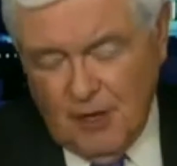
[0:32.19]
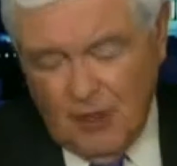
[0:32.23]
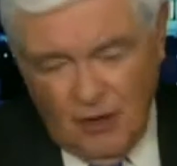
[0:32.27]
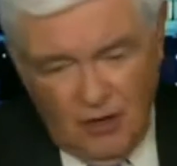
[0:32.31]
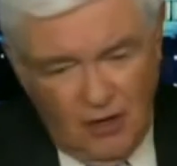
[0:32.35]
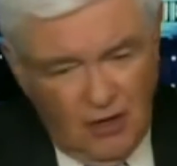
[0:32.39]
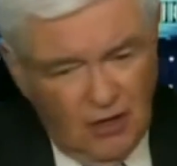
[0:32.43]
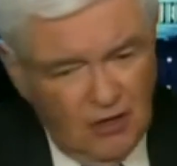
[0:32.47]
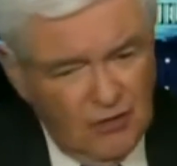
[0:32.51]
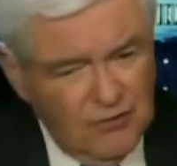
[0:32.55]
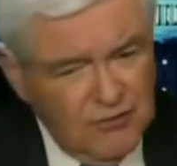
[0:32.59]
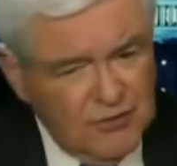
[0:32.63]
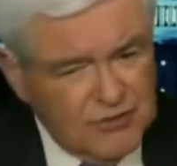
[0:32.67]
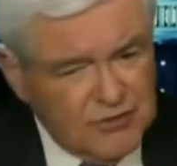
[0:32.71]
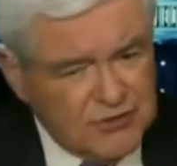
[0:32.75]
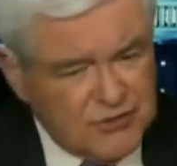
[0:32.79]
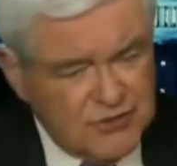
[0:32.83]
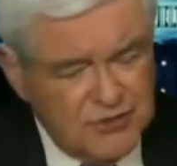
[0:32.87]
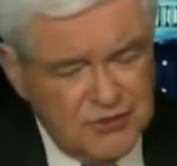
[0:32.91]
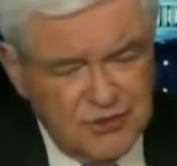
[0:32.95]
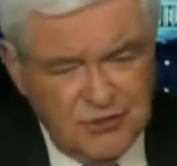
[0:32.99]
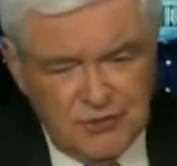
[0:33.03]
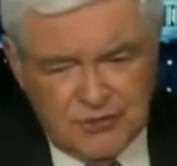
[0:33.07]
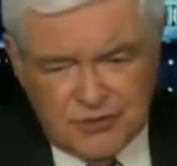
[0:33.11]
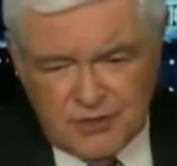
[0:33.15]
all
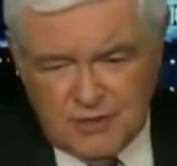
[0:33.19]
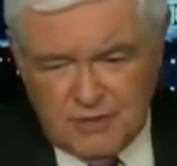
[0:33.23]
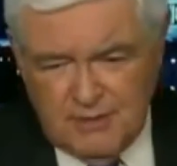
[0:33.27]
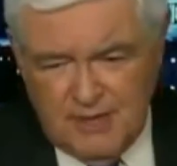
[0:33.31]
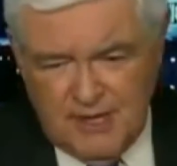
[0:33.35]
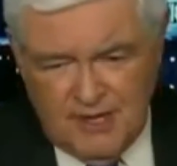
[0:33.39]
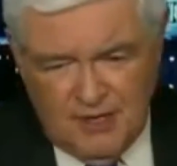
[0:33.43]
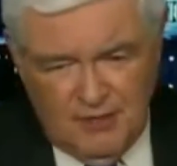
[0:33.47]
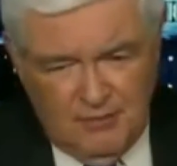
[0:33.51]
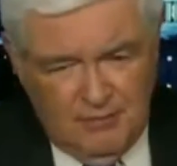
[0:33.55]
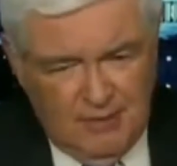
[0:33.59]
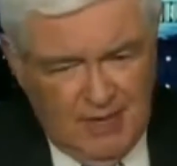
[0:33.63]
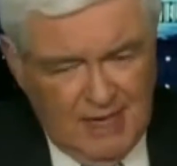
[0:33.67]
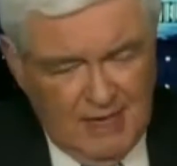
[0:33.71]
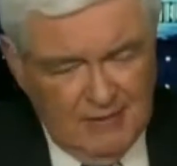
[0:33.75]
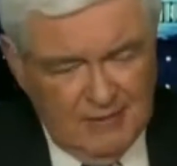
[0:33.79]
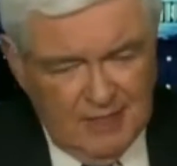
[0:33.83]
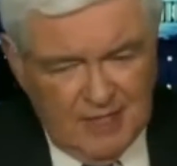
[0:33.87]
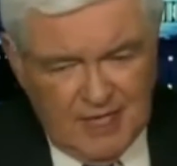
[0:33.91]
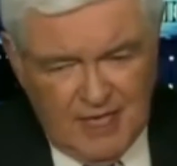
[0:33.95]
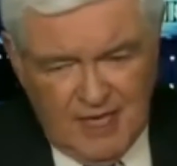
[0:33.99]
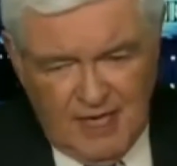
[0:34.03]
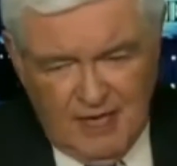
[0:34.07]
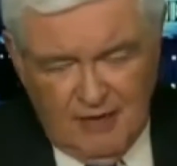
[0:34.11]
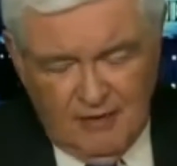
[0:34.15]
this news about
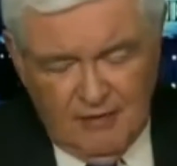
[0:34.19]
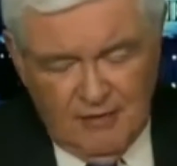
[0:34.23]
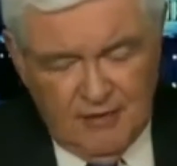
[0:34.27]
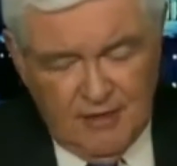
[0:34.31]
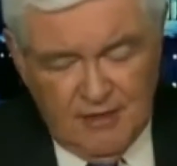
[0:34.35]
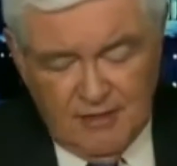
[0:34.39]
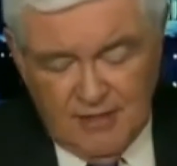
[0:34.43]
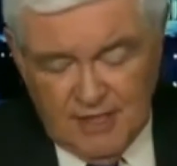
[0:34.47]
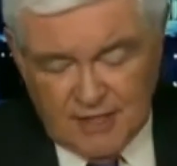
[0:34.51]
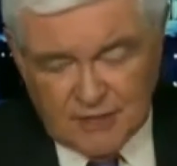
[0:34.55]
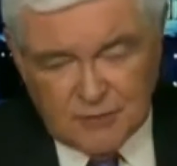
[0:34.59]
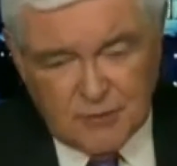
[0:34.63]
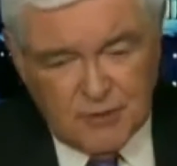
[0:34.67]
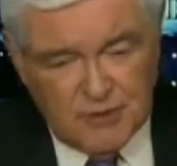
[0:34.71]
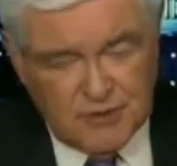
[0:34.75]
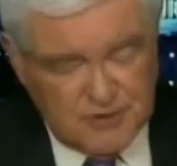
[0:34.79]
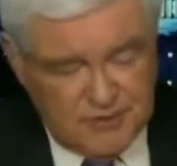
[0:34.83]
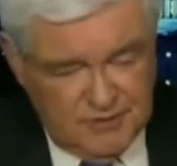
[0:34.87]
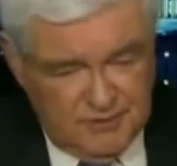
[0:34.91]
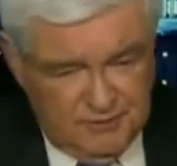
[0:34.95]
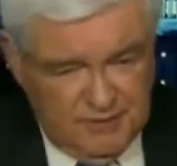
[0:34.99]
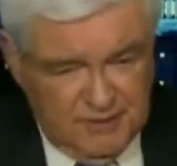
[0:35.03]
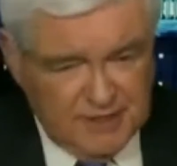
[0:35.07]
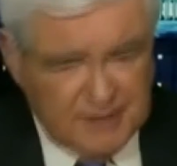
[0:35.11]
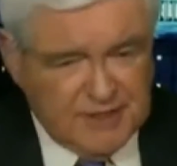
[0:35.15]
Obamacare, and, and, that's
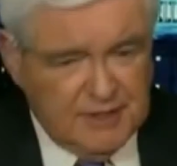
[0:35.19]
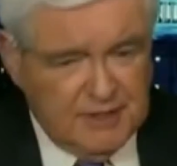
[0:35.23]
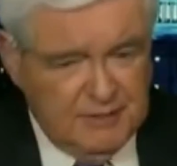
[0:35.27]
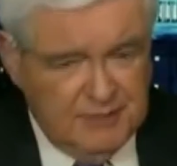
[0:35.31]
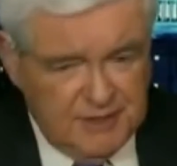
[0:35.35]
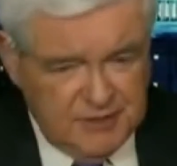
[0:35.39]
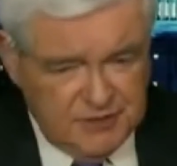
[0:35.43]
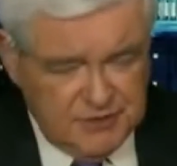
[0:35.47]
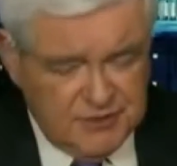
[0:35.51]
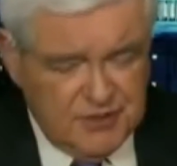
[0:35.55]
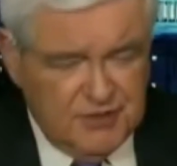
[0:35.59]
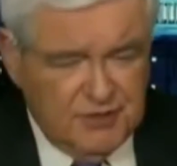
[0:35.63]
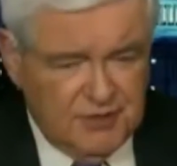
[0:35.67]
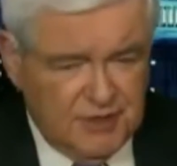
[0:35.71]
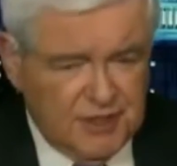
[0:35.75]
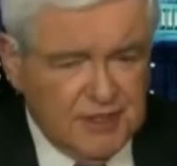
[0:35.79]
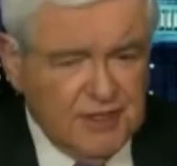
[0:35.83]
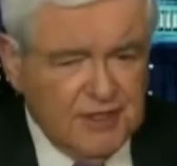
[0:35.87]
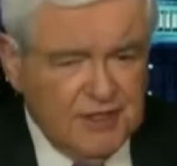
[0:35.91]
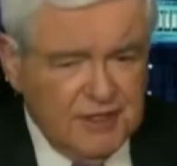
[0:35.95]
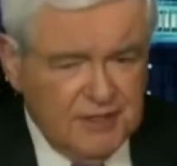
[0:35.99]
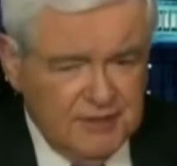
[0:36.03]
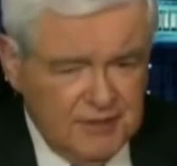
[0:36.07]
what's affecting Minnesota.